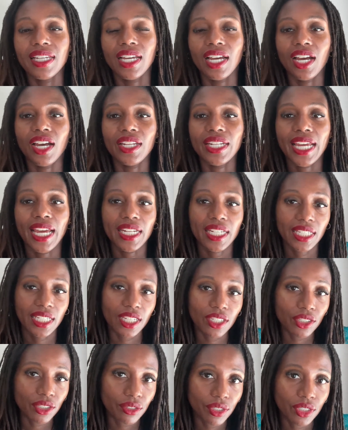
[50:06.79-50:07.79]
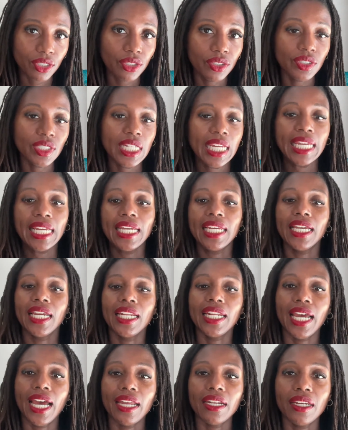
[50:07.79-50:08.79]
on how to get your own
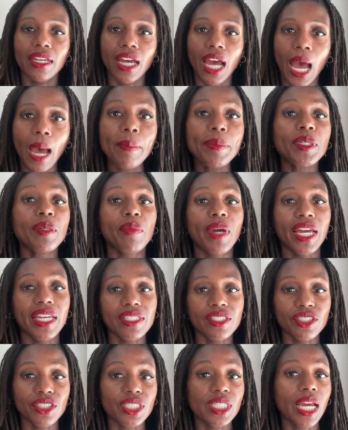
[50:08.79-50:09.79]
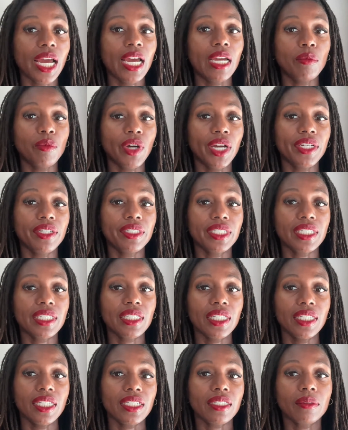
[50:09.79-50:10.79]
and how to optimize your time while you're in
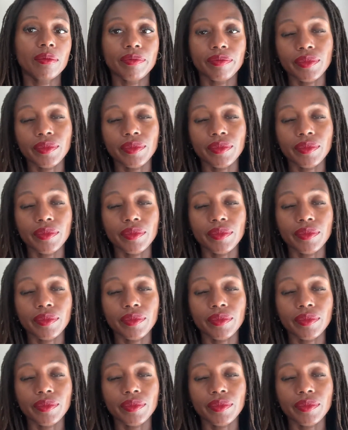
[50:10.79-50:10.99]
clinic.